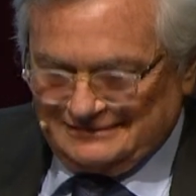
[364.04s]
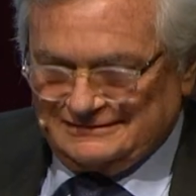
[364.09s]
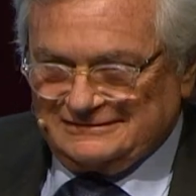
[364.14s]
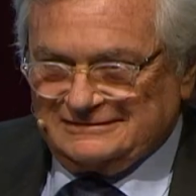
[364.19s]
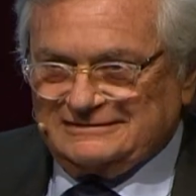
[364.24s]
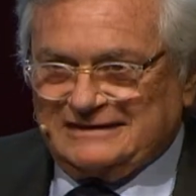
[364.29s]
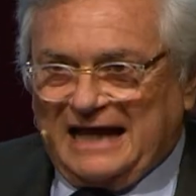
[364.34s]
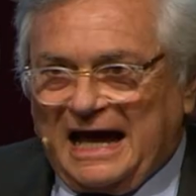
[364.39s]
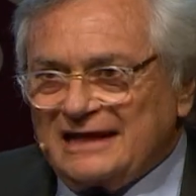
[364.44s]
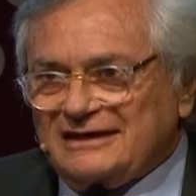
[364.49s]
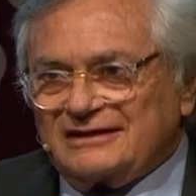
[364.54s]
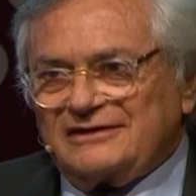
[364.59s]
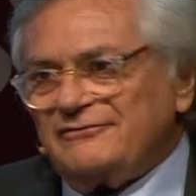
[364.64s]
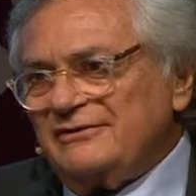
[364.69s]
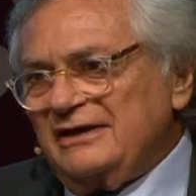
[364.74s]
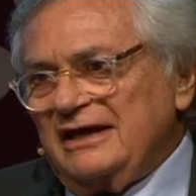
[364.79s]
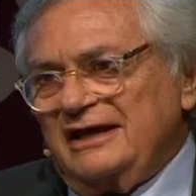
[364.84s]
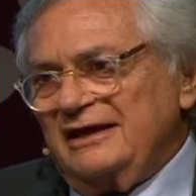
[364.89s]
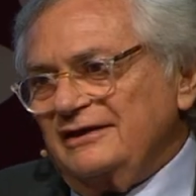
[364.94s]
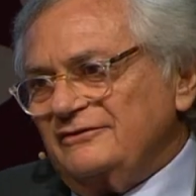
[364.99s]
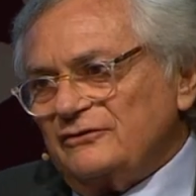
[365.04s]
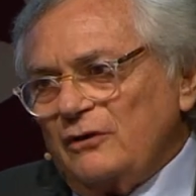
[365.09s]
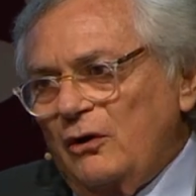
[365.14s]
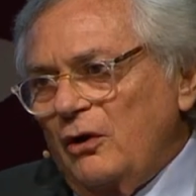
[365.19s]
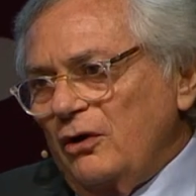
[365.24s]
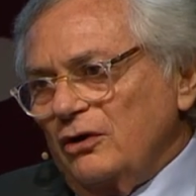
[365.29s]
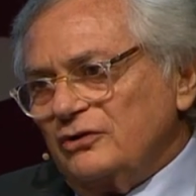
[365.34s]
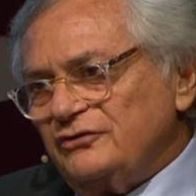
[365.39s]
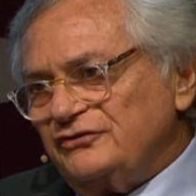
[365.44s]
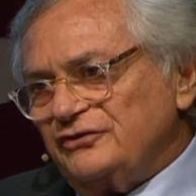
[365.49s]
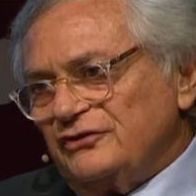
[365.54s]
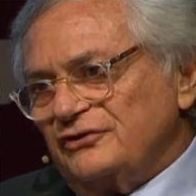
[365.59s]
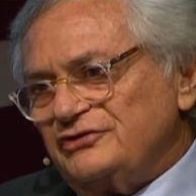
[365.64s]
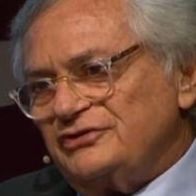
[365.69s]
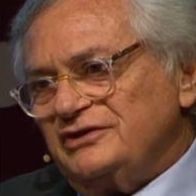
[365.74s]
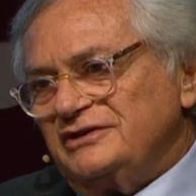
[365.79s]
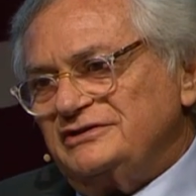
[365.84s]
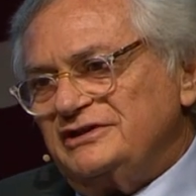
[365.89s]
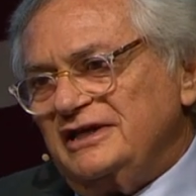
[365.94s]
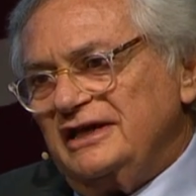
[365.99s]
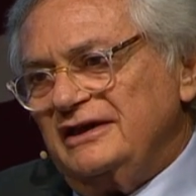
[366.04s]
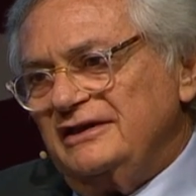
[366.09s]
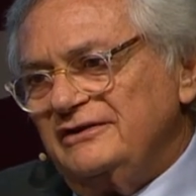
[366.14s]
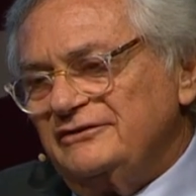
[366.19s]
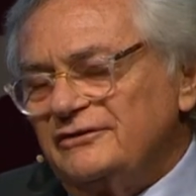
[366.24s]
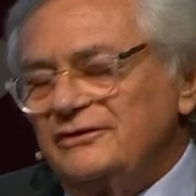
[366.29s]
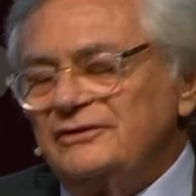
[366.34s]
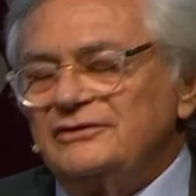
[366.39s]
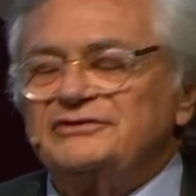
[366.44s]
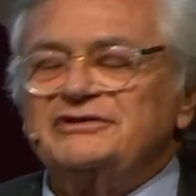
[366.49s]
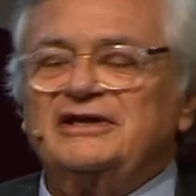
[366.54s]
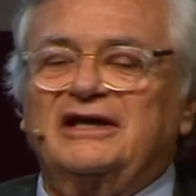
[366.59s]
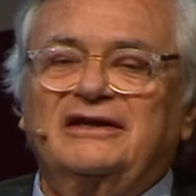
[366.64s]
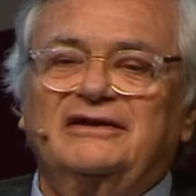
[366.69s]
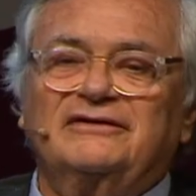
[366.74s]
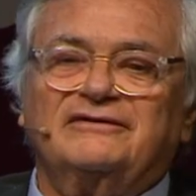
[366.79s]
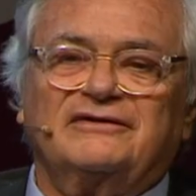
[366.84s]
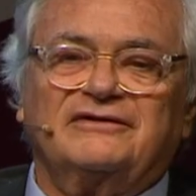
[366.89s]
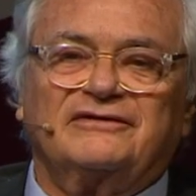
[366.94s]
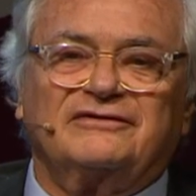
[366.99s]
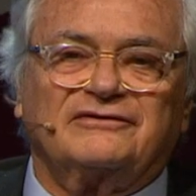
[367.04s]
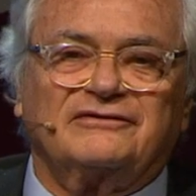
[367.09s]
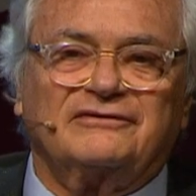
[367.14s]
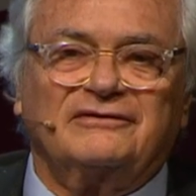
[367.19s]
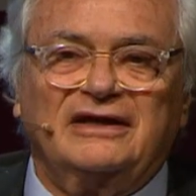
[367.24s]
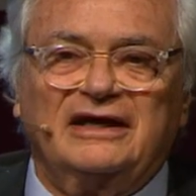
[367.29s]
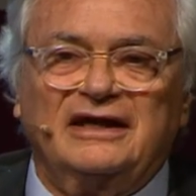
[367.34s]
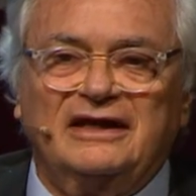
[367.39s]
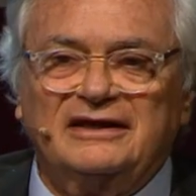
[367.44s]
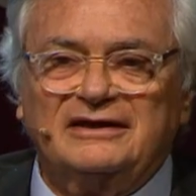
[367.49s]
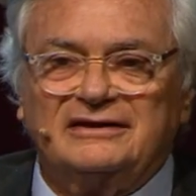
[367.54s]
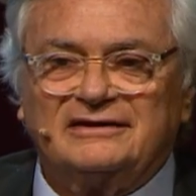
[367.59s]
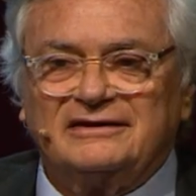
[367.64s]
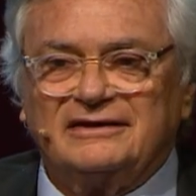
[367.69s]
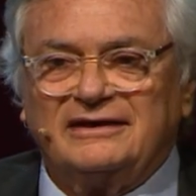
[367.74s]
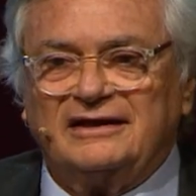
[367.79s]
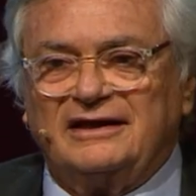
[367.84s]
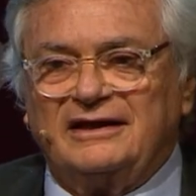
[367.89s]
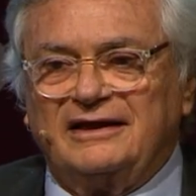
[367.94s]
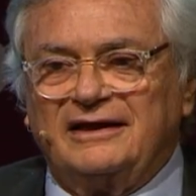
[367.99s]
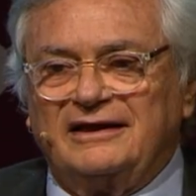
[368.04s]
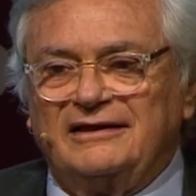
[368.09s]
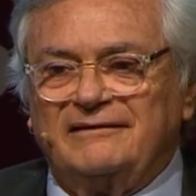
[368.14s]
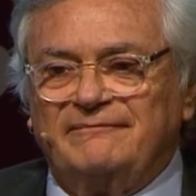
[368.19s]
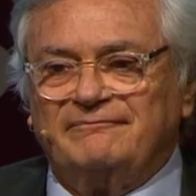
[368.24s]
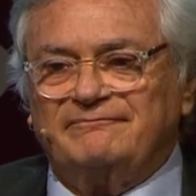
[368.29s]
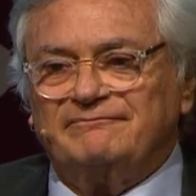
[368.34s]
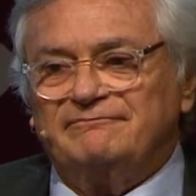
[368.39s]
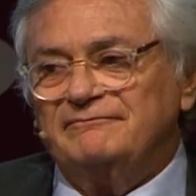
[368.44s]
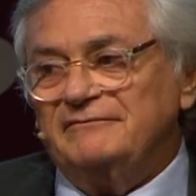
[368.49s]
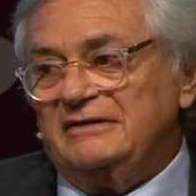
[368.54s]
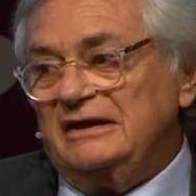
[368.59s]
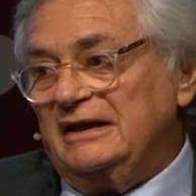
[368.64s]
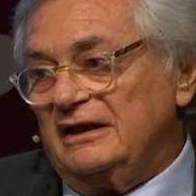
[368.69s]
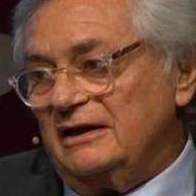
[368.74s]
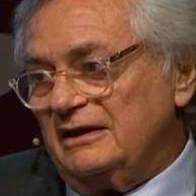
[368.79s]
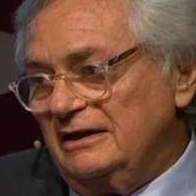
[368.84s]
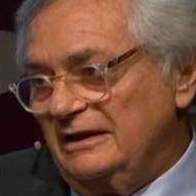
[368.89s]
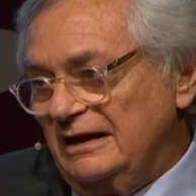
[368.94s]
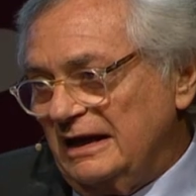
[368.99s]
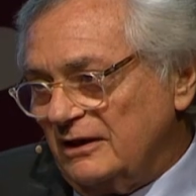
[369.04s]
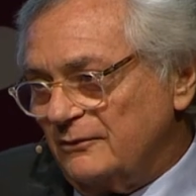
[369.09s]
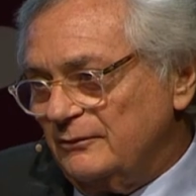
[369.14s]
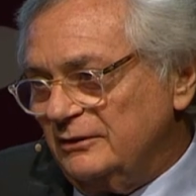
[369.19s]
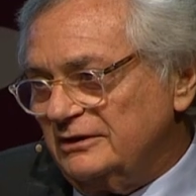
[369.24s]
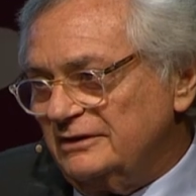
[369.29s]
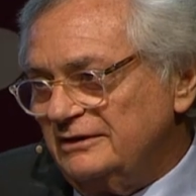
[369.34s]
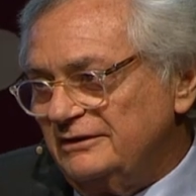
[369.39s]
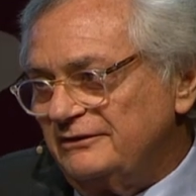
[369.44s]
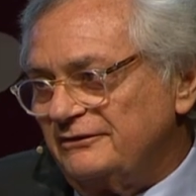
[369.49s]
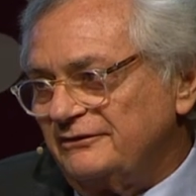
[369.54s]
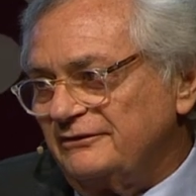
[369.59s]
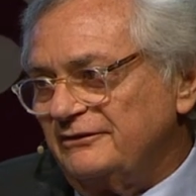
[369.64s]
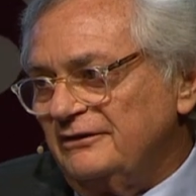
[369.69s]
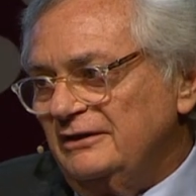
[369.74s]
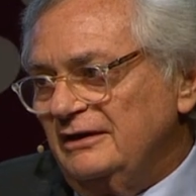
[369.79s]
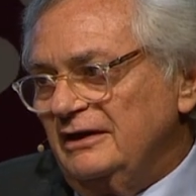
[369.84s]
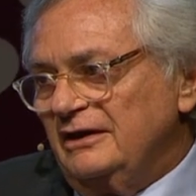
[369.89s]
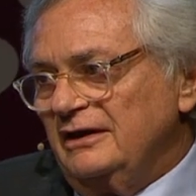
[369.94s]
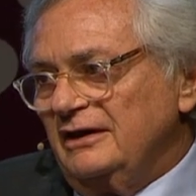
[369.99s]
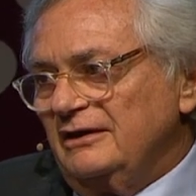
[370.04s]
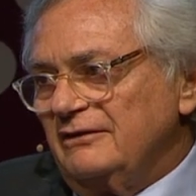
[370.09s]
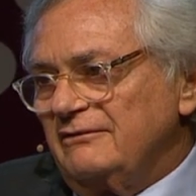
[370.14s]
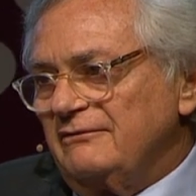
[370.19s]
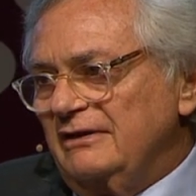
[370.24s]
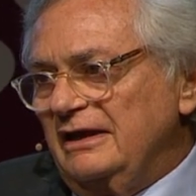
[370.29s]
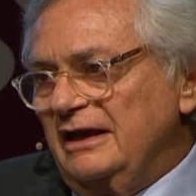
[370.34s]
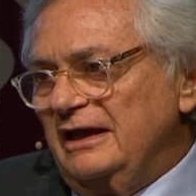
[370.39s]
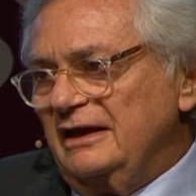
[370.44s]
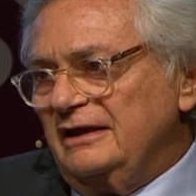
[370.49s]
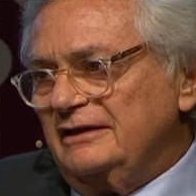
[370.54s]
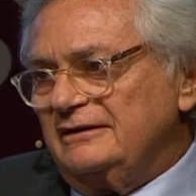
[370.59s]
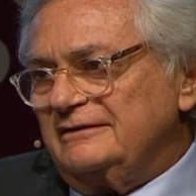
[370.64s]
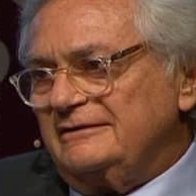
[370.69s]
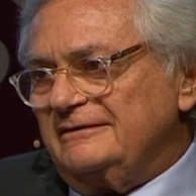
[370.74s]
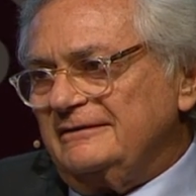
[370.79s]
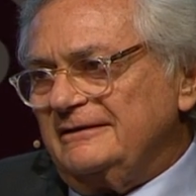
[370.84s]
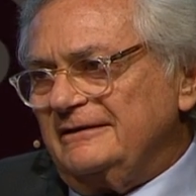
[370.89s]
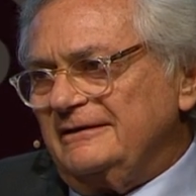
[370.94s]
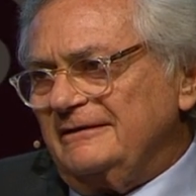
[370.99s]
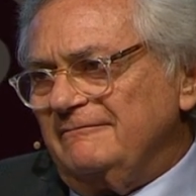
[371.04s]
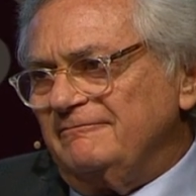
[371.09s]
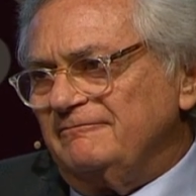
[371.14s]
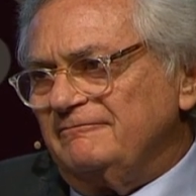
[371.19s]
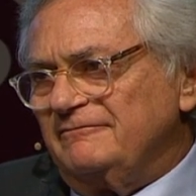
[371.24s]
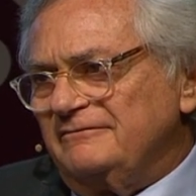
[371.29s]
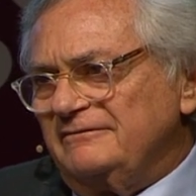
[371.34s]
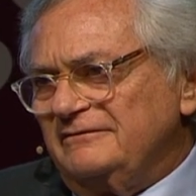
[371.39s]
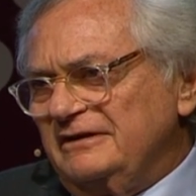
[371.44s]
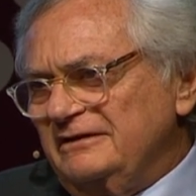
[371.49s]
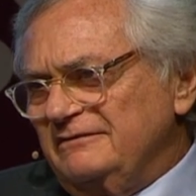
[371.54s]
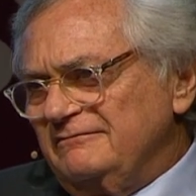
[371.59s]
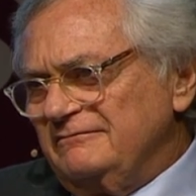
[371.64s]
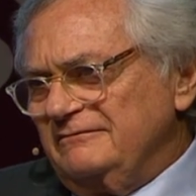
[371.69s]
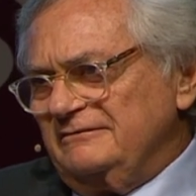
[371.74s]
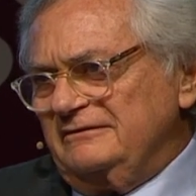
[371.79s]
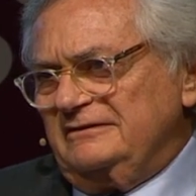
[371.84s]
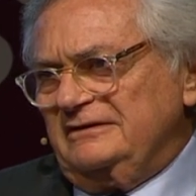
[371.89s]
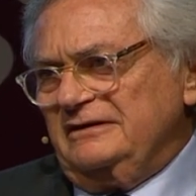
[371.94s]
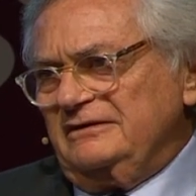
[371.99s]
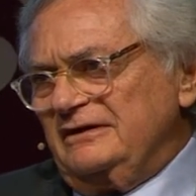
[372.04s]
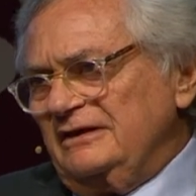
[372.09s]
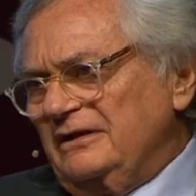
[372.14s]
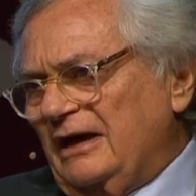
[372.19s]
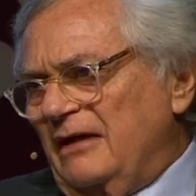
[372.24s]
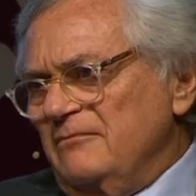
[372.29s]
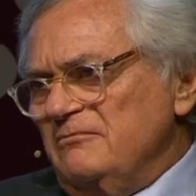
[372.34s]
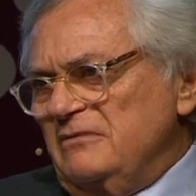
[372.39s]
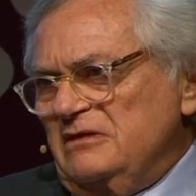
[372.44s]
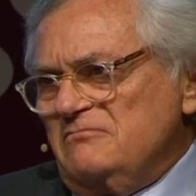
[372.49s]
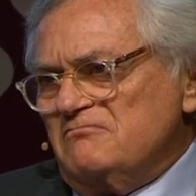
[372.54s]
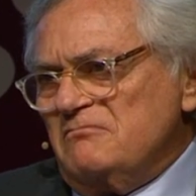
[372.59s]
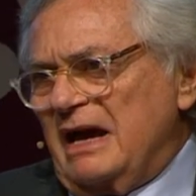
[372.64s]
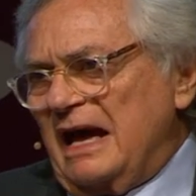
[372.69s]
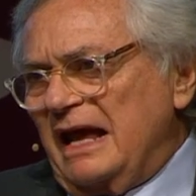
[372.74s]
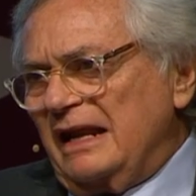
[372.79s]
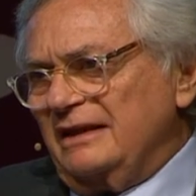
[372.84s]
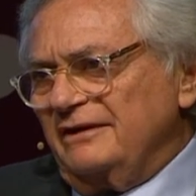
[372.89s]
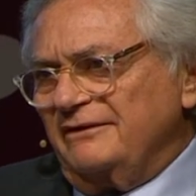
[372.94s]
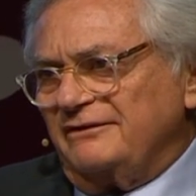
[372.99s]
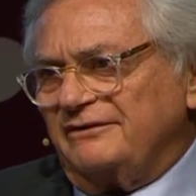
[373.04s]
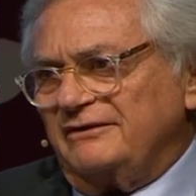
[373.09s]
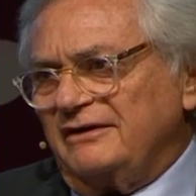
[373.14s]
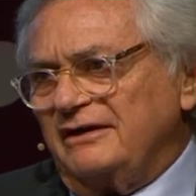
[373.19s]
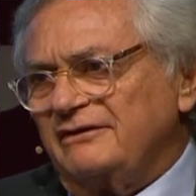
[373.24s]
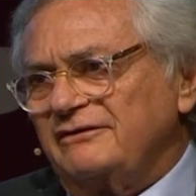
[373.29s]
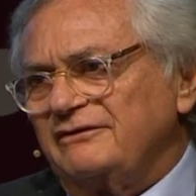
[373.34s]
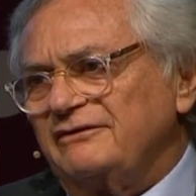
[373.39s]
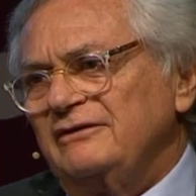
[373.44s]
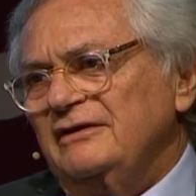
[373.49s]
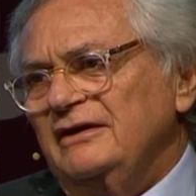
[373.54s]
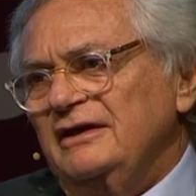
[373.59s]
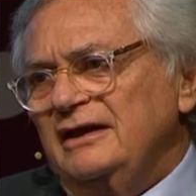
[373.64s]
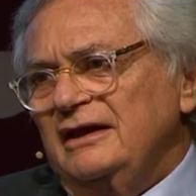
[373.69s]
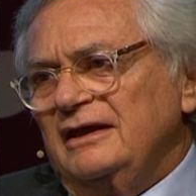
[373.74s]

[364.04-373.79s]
that creates all social change, all changes create uh, uh inequities, create um, the, the um, imbalances.